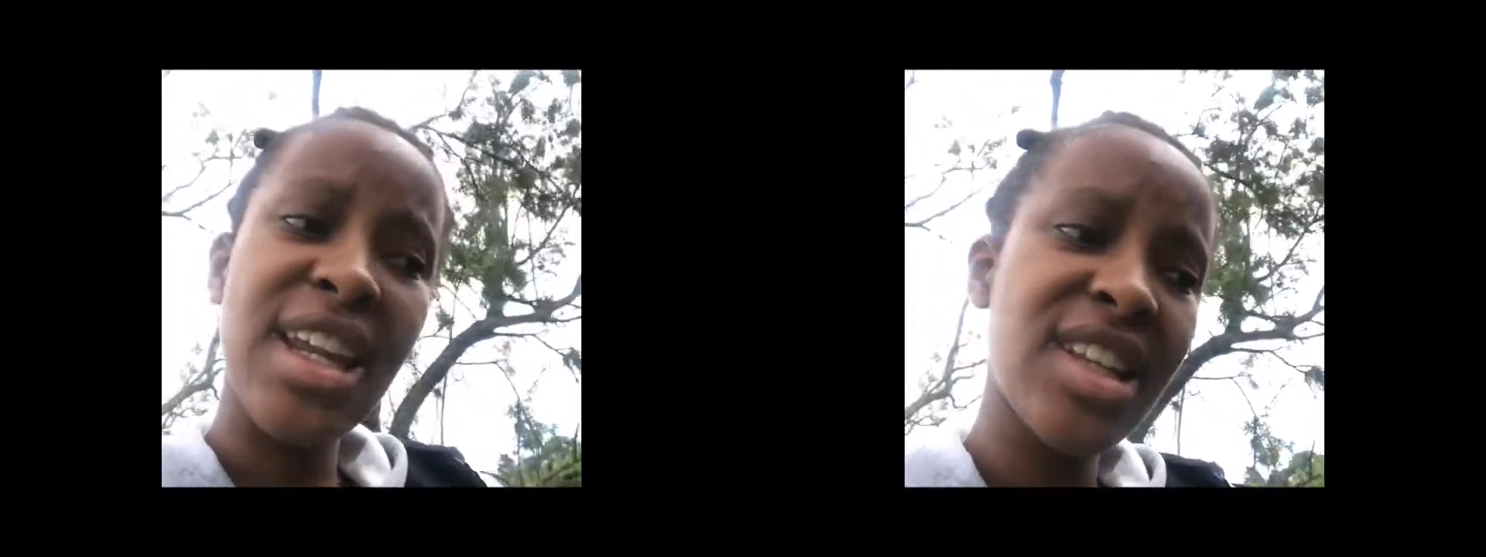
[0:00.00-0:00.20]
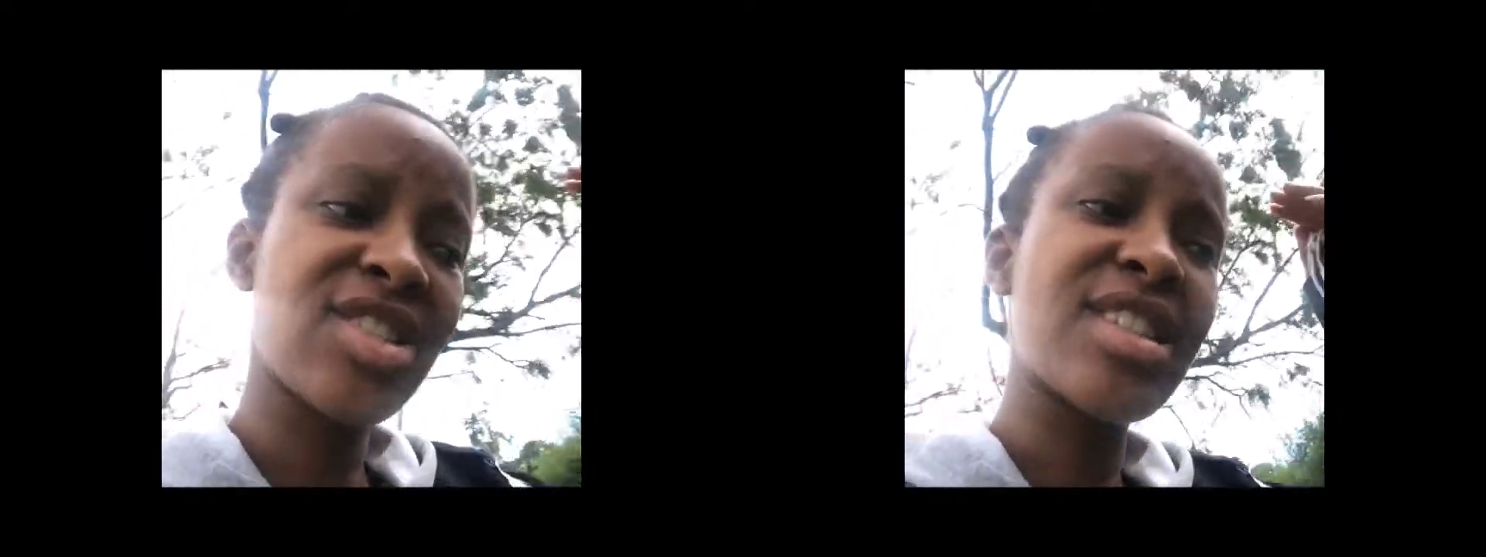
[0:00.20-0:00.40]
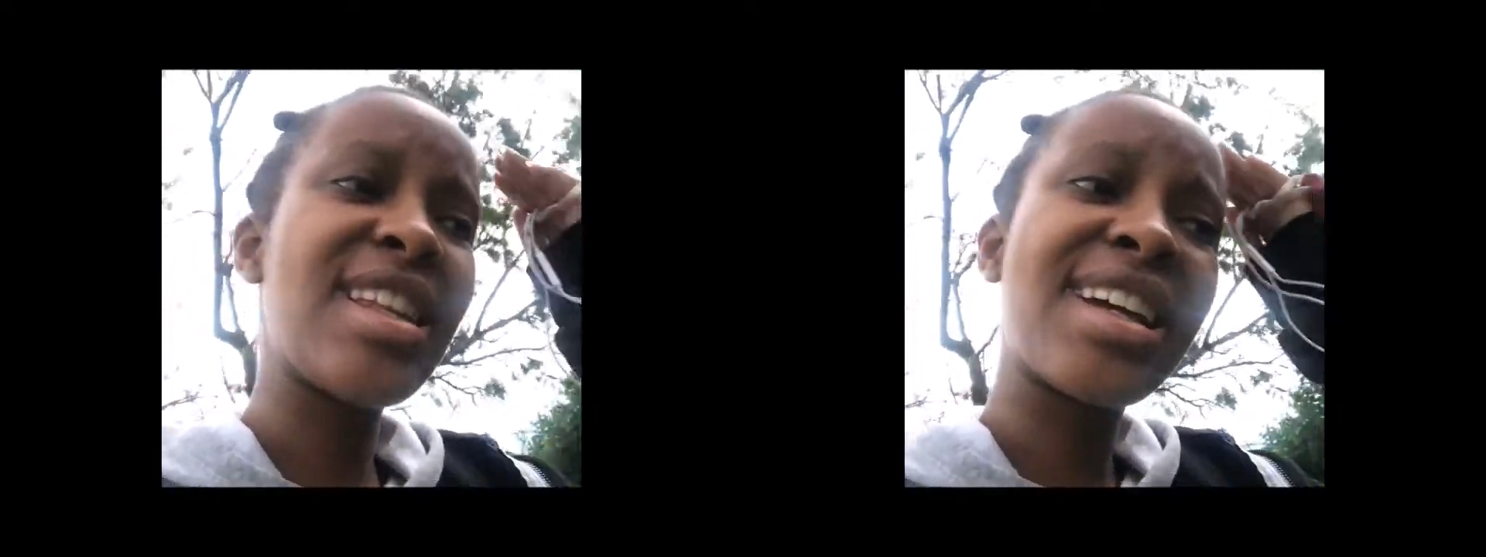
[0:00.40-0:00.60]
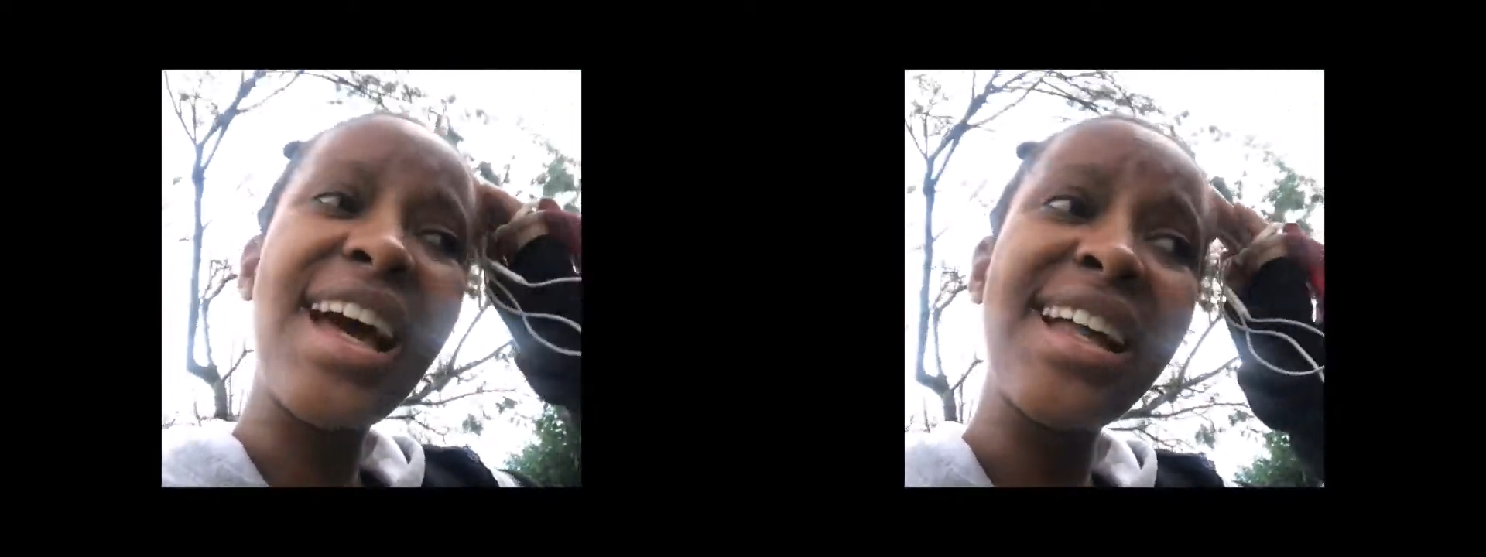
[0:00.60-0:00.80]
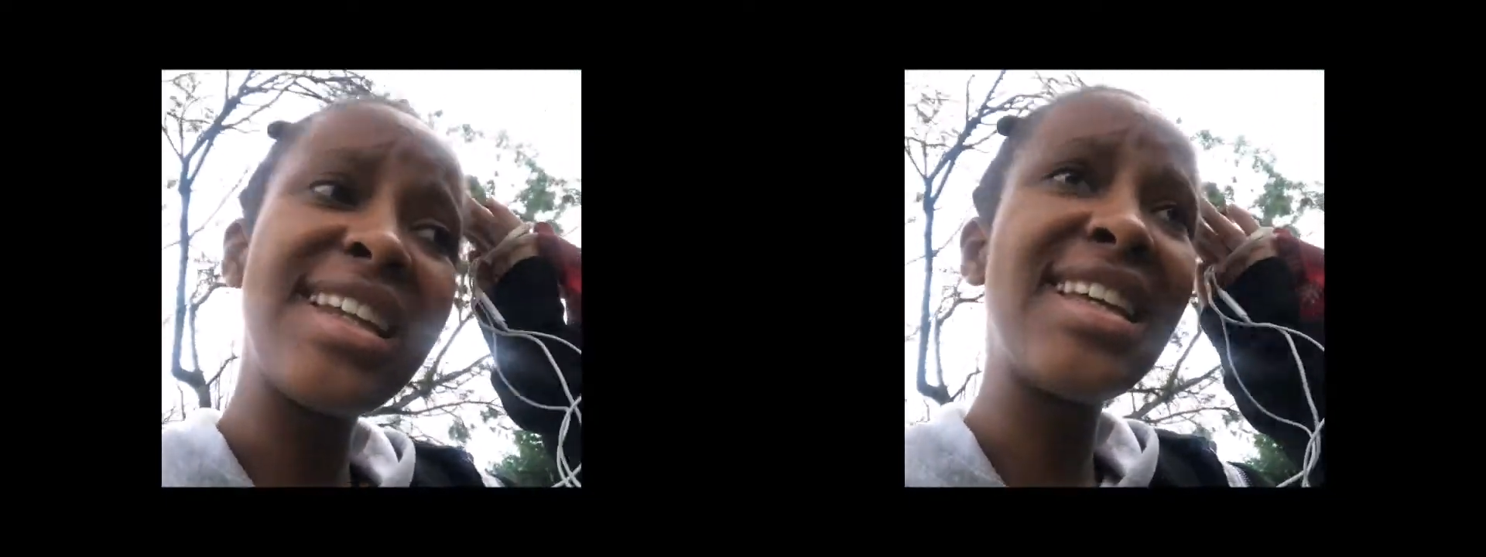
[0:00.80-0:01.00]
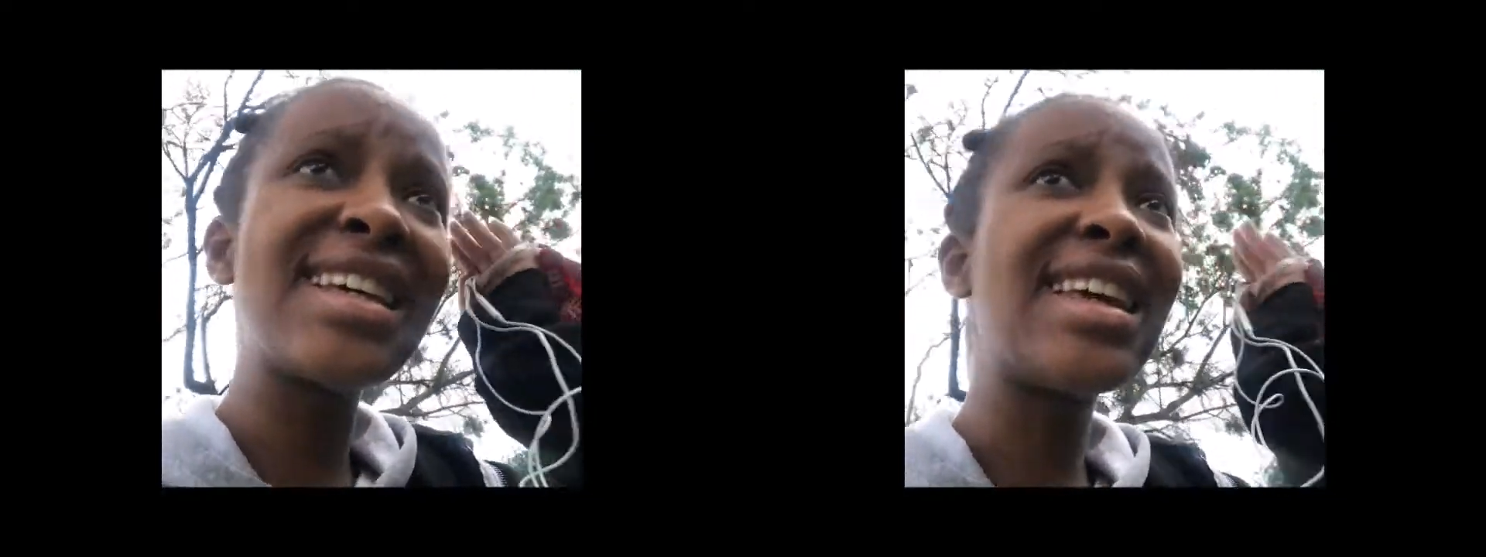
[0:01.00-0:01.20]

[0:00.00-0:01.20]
and it's just like, honey,